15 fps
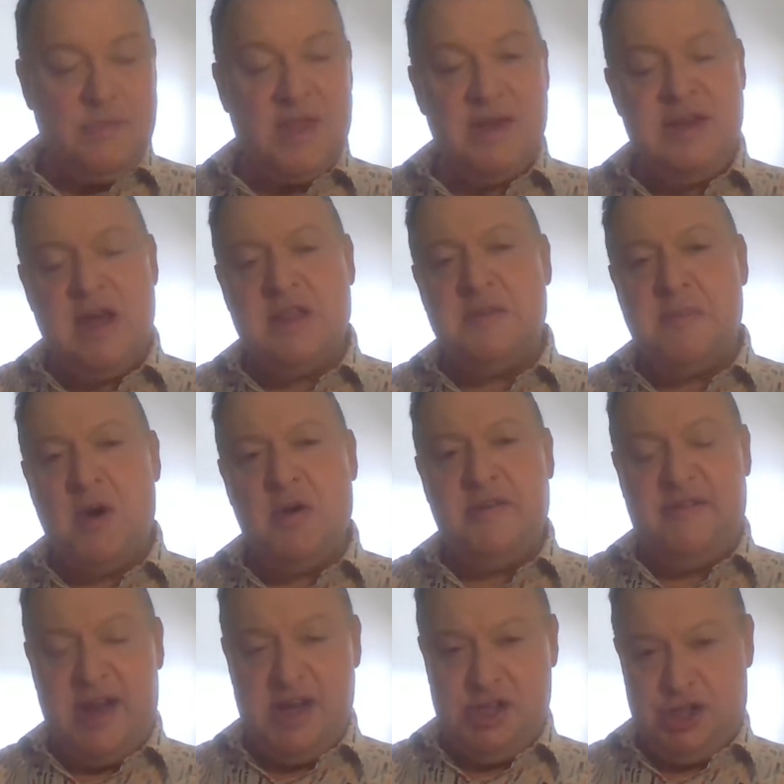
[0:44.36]
Now the
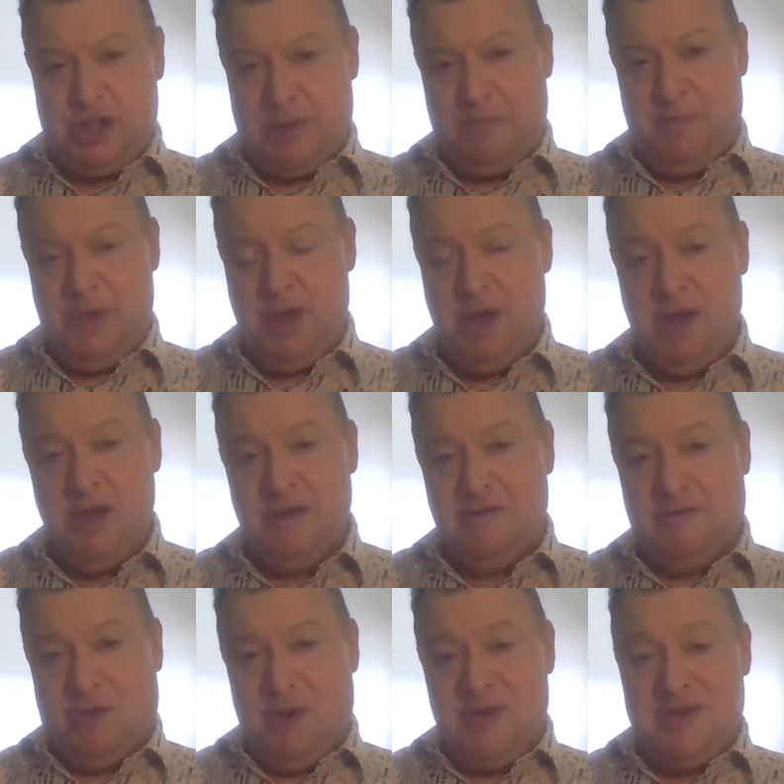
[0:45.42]
motivation
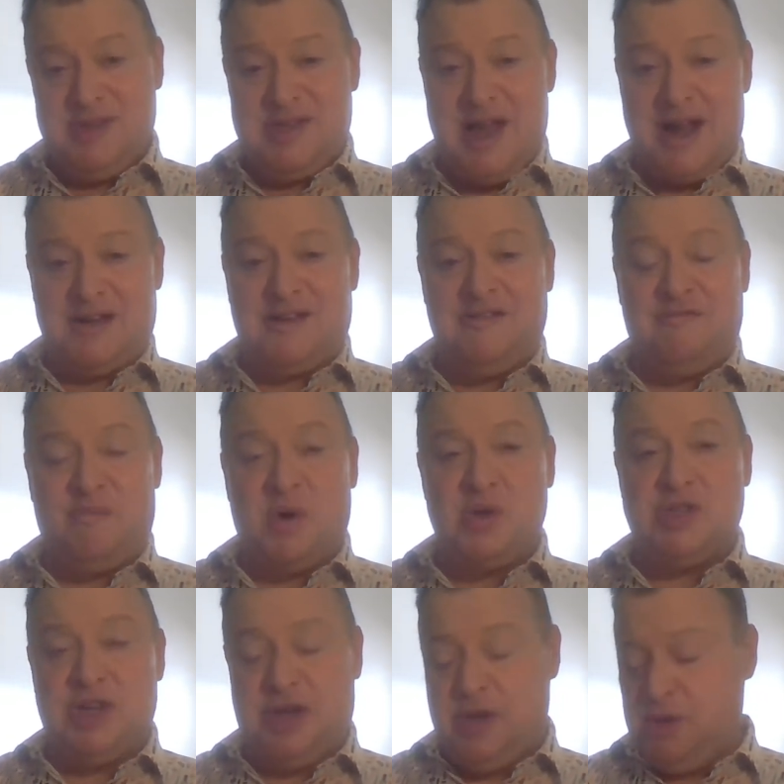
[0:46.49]
for this act of
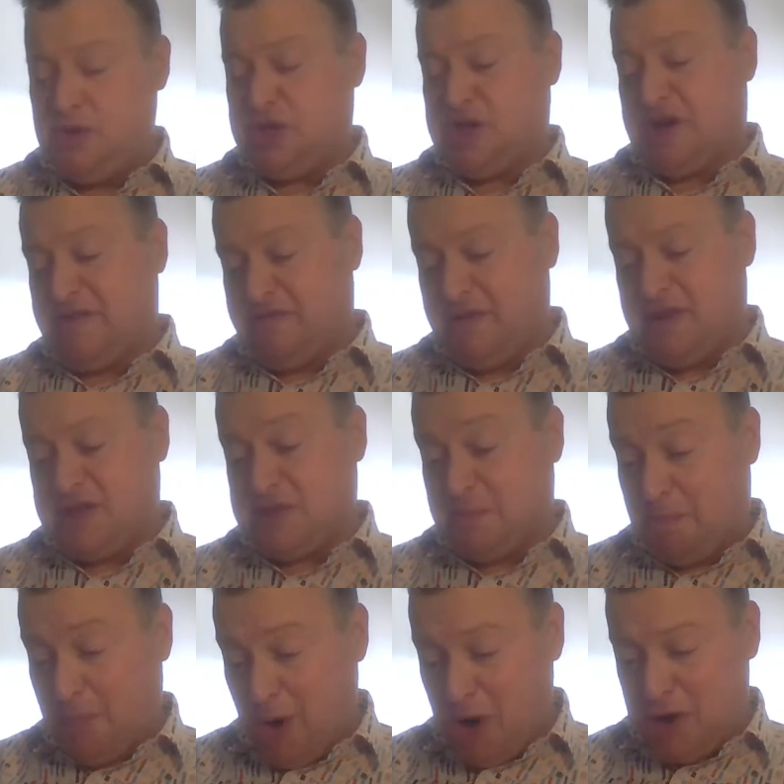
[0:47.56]
persecution, for this
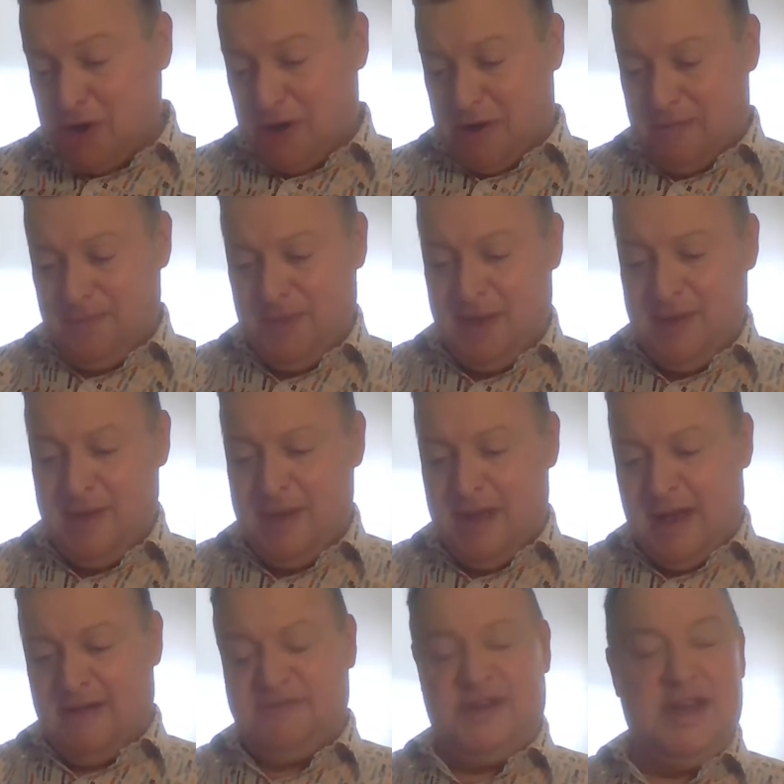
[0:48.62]
murder
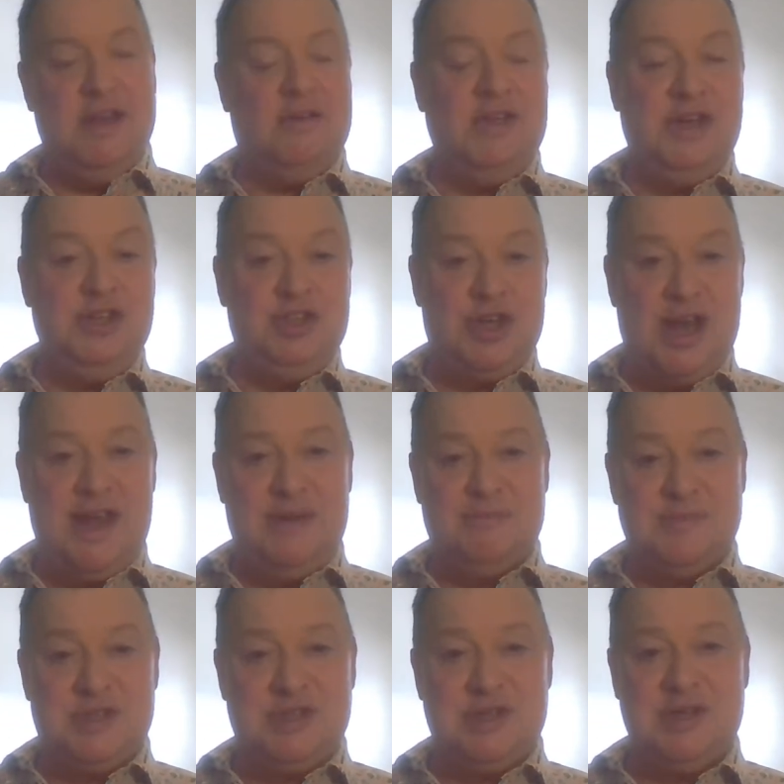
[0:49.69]
of killing
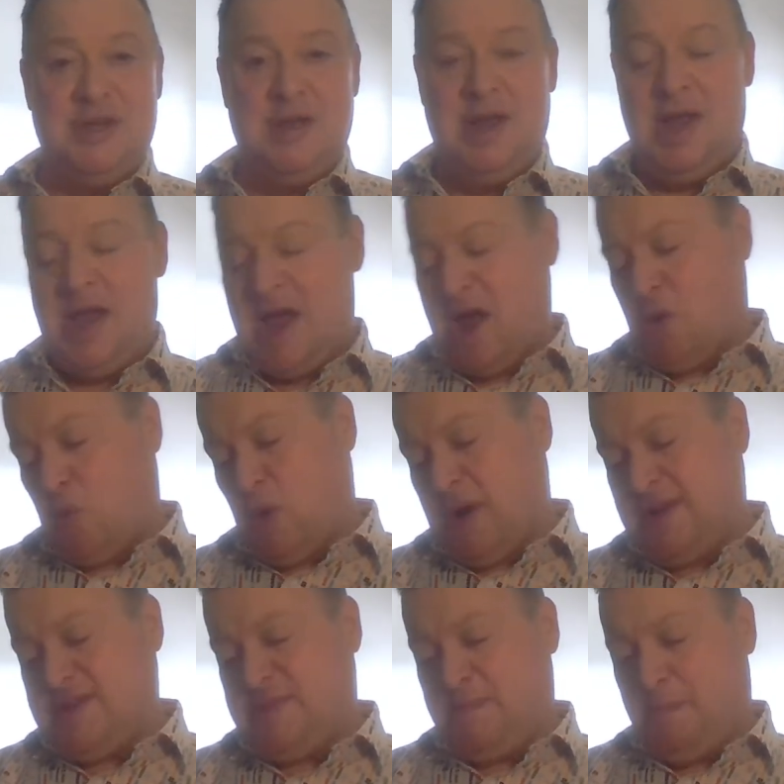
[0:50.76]
James, uh,
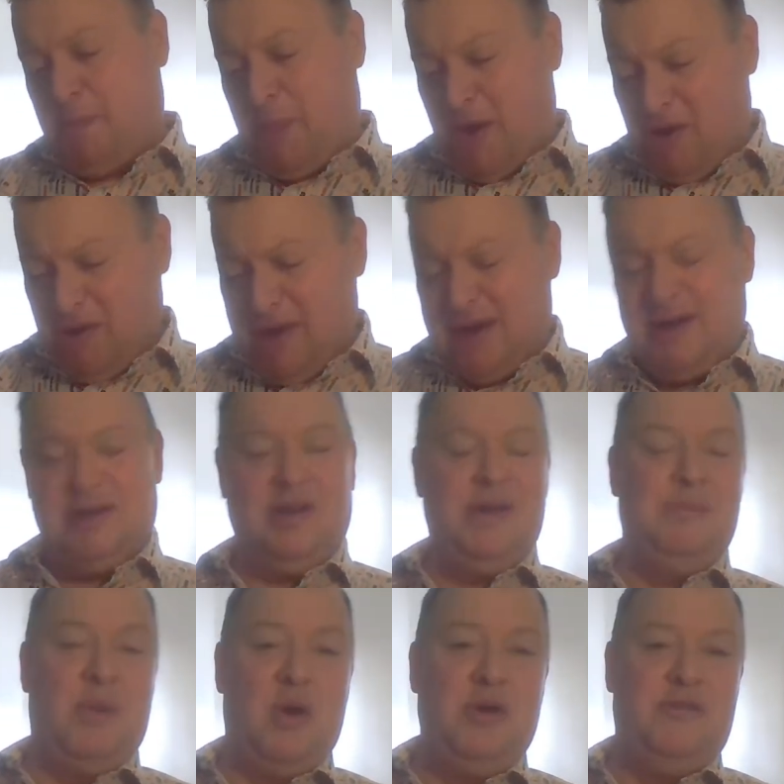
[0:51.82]
was politically
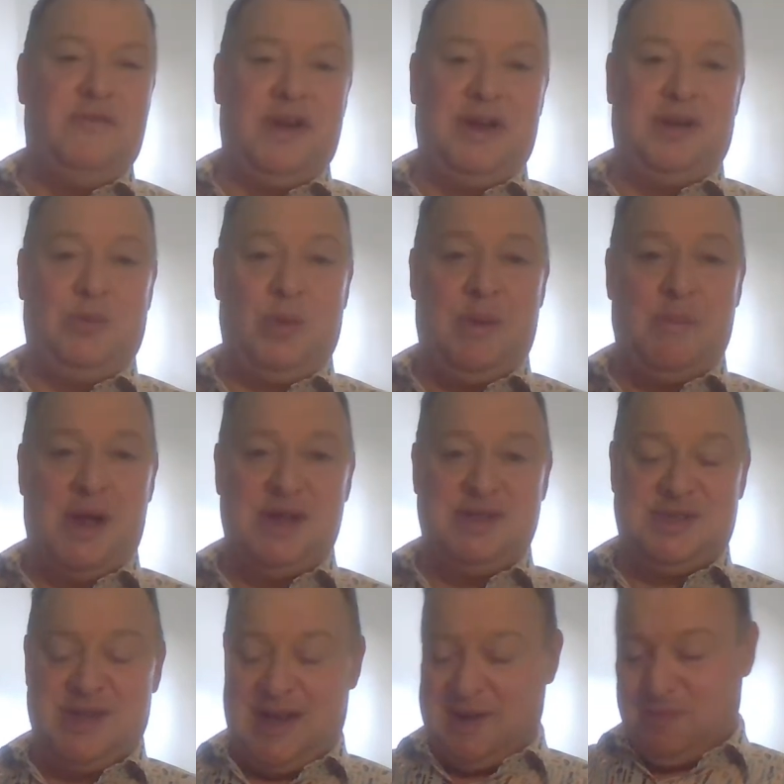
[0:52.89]
motivated, we might
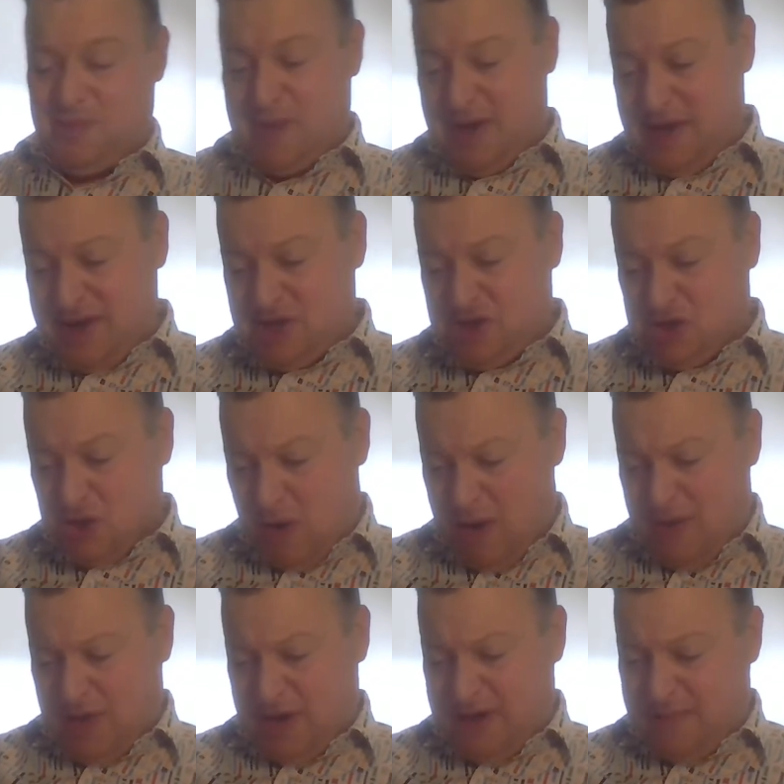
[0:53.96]
say. He
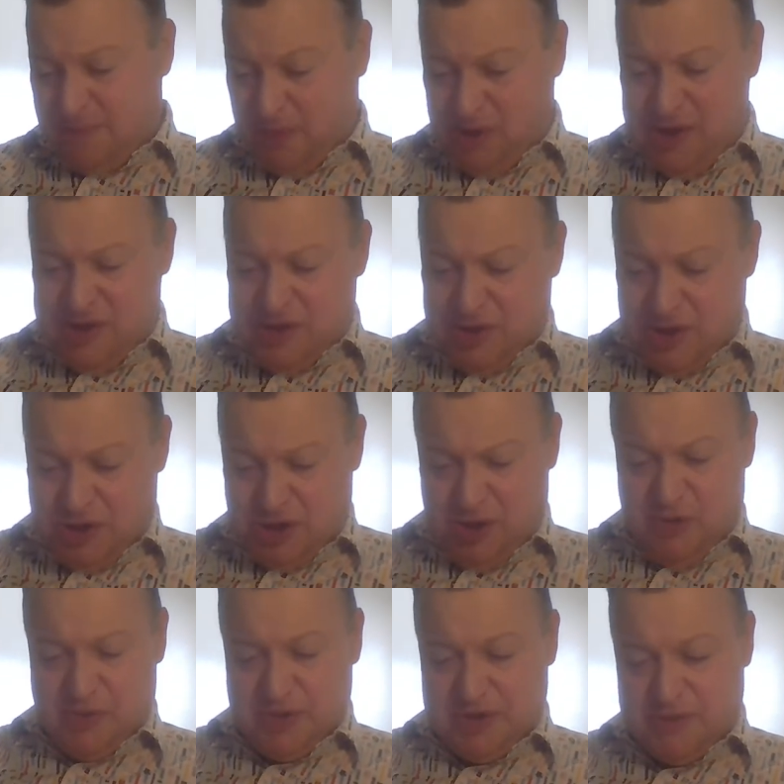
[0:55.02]
saw that it pleased the
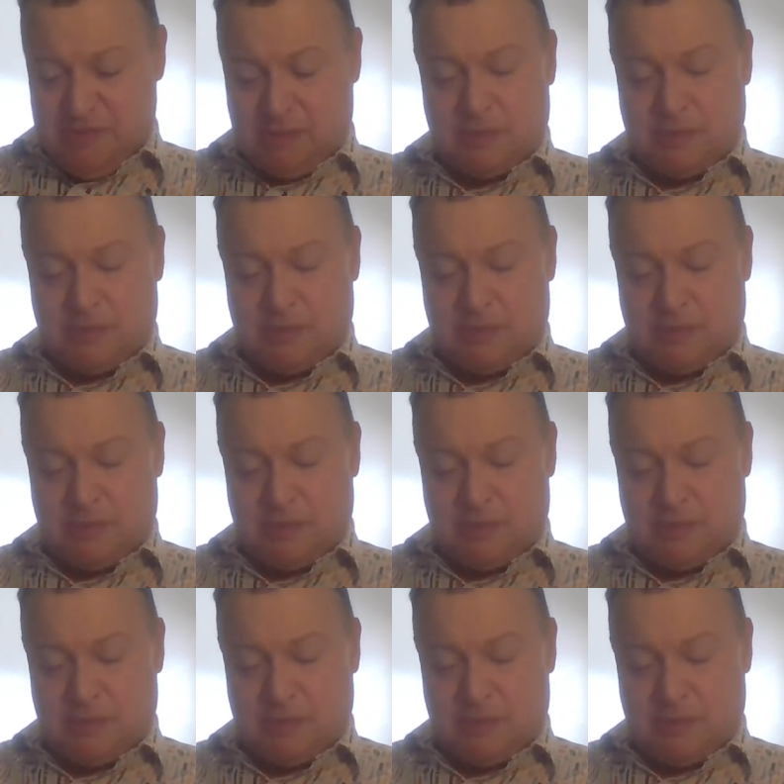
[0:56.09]
Jews.